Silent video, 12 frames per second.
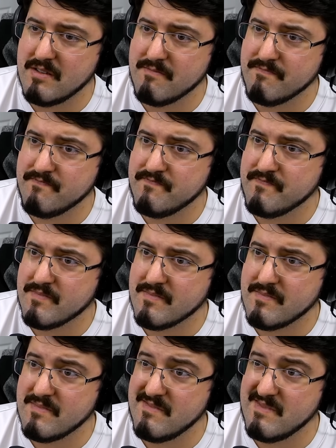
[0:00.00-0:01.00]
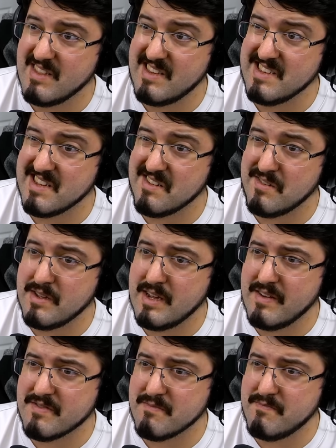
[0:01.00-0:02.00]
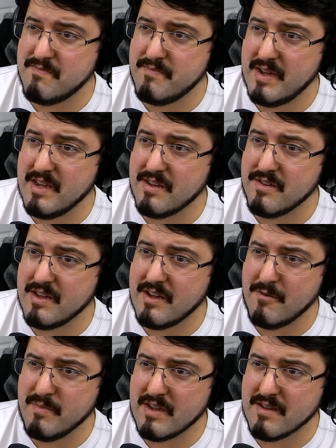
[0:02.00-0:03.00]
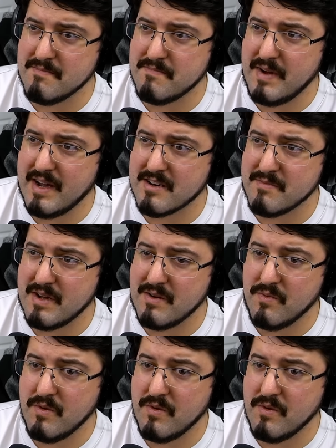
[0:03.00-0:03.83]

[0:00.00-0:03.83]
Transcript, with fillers: At least I don't have to beg you to help me come back to my